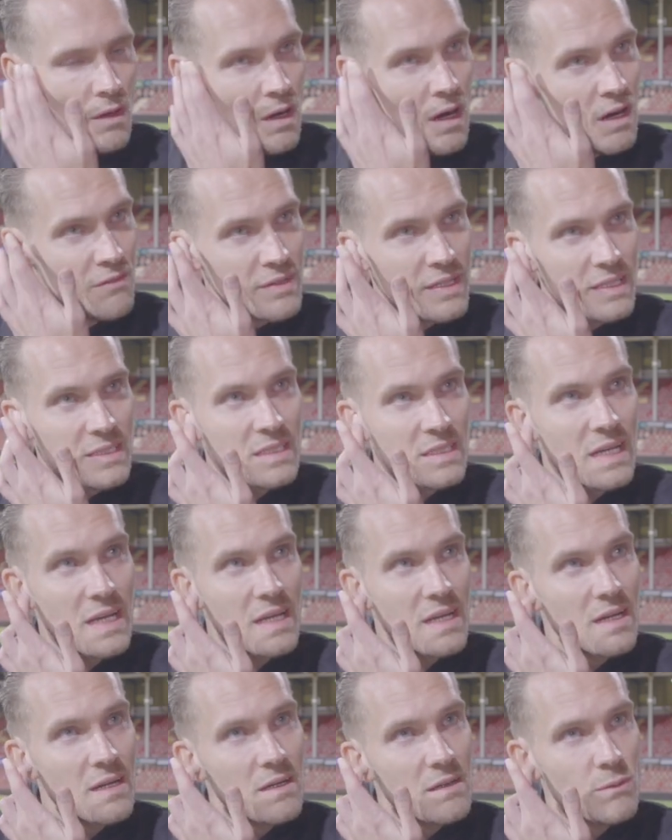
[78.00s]
I think it's
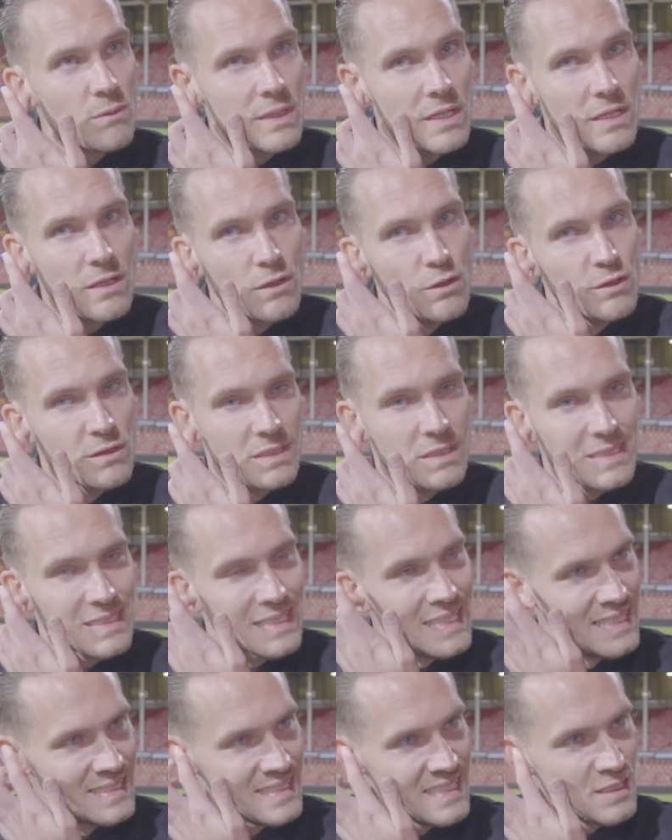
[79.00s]
when you're losing,
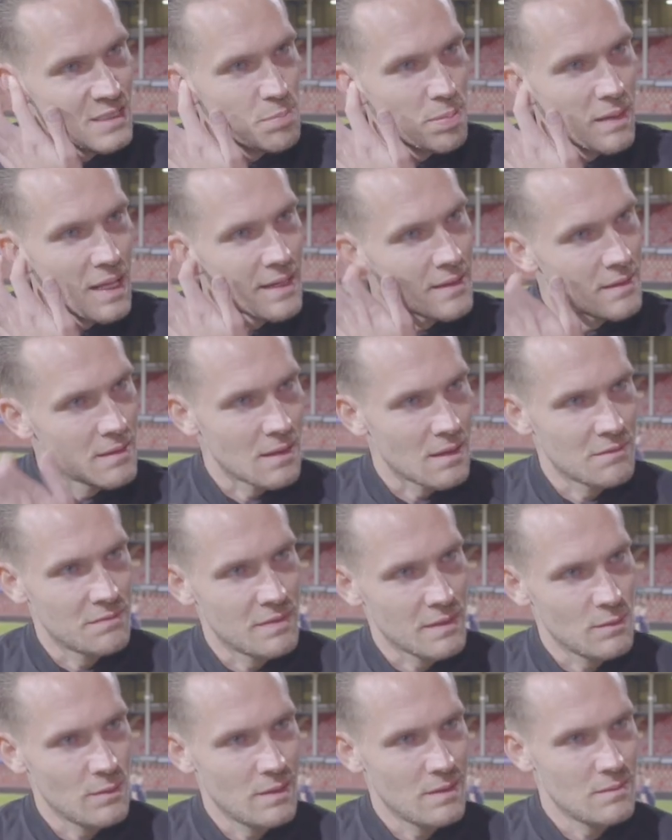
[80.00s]
it's easy to play. I
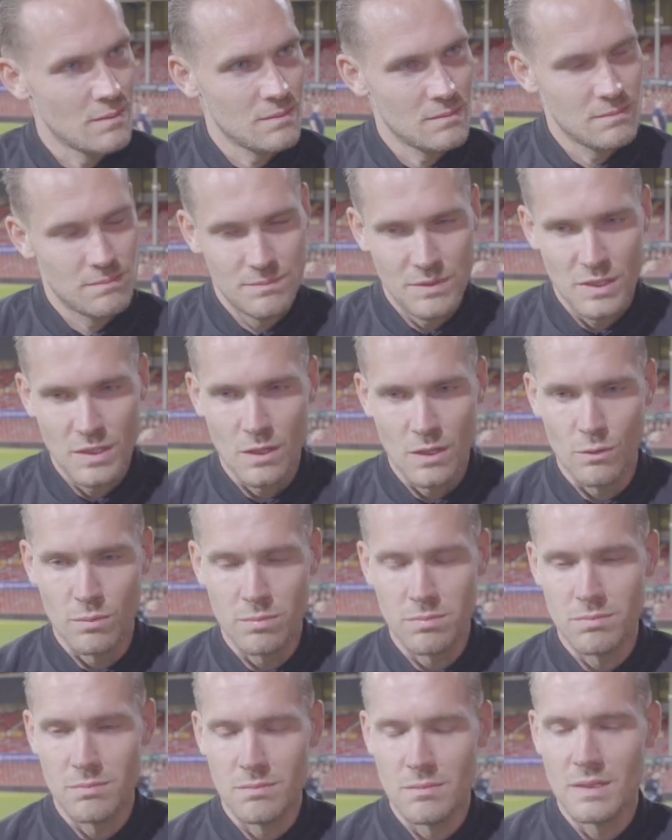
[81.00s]
think, you know,
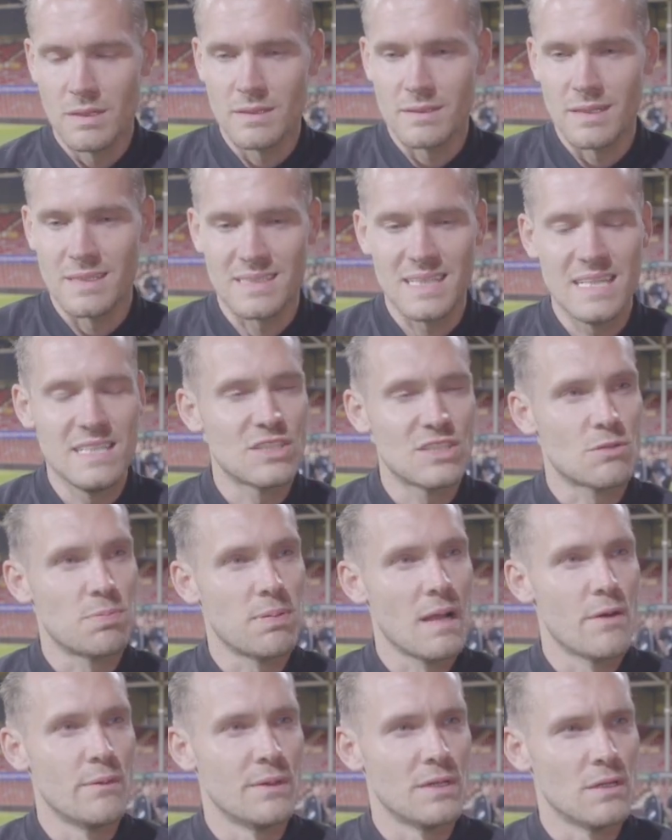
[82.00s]
it's easier to
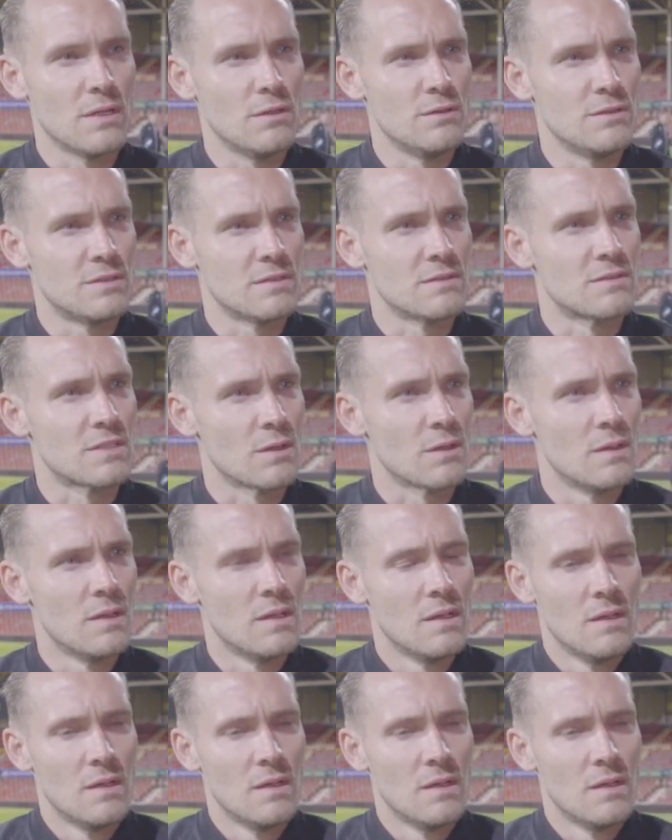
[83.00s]
play when you're losing. So,